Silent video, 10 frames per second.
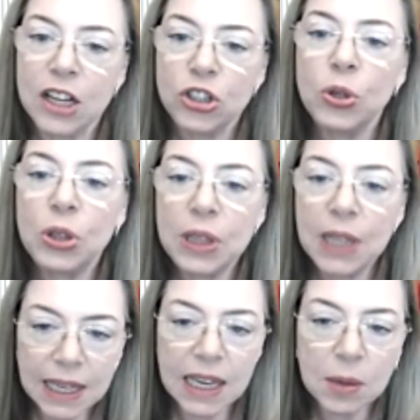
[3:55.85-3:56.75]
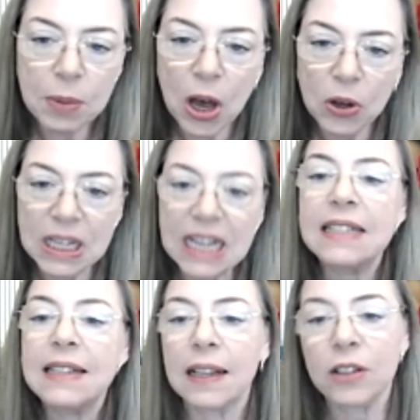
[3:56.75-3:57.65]
to thinking about
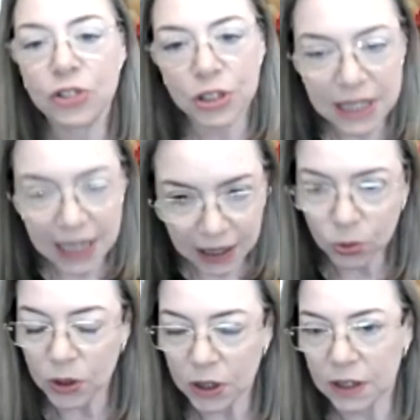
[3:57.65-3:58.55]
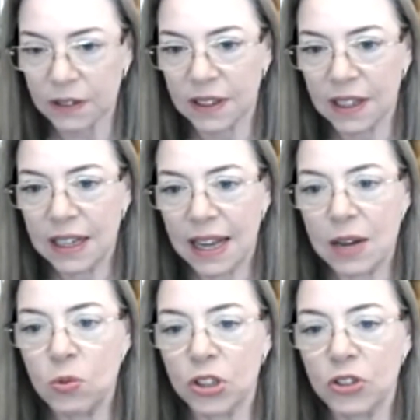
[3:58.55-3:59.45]
intelligent networks.
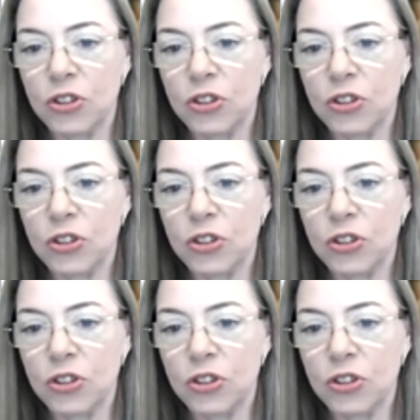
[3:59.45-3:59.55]
And once you